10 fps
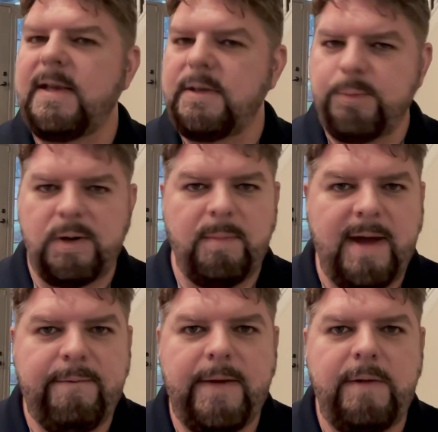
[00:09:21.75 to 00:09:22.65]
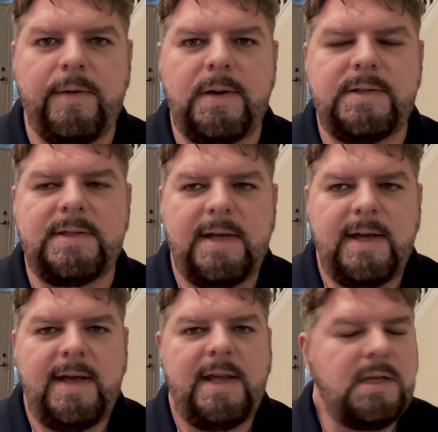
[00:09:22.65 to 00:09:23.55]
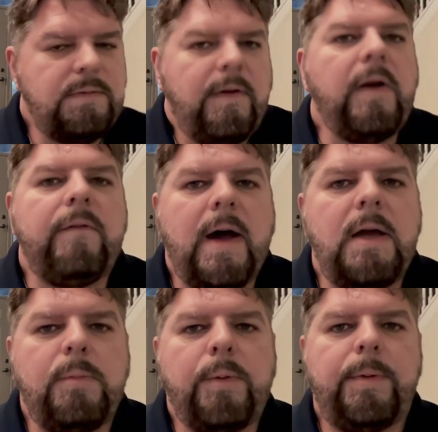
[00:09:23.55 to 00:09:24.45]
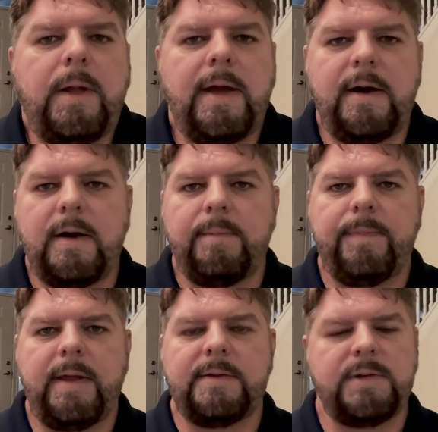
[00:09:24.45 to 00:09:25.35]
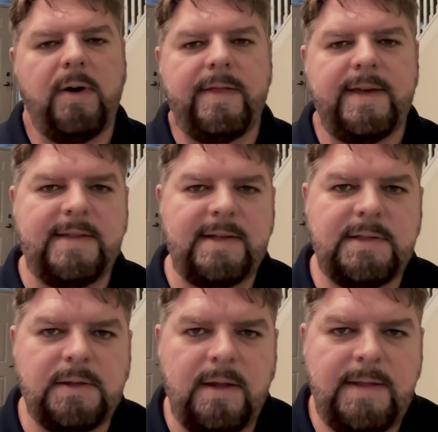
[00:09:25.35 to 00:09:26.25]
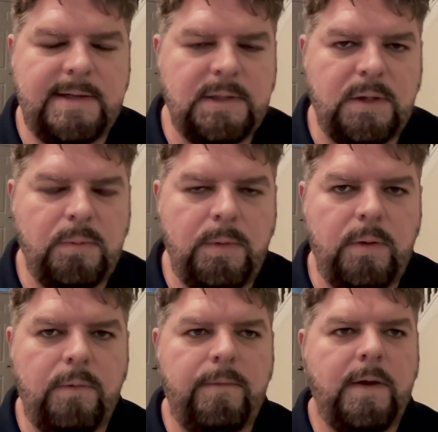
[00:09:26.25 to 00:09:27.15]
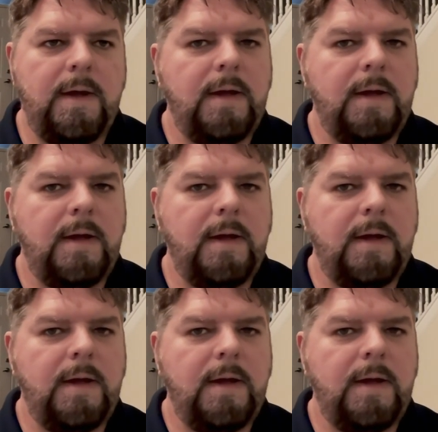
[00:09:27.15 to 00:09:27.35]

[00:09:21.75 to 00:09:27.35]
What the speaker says: He's one of my favorites. He's a very valuable player. So I think that's a good move.